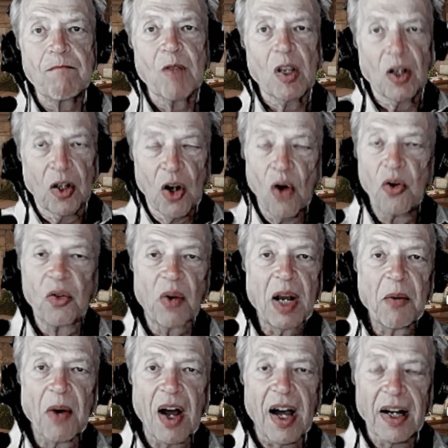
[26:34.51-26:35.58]
go gray
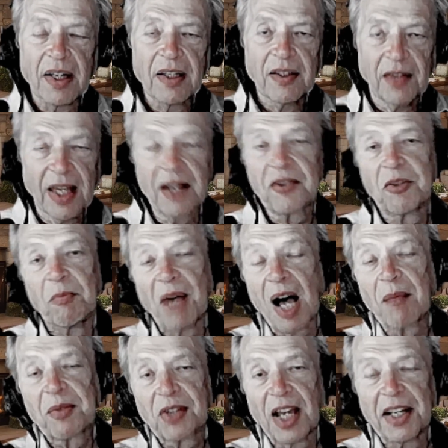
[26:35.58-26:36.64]
rock. That is the
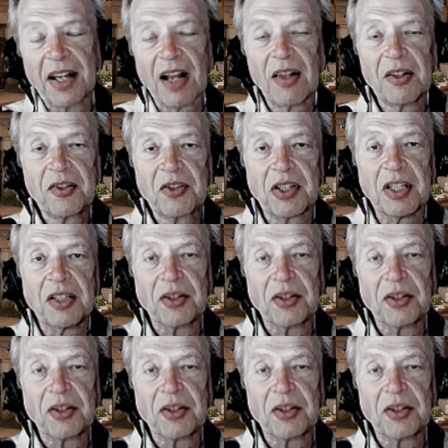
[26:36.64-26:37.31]
pop psychology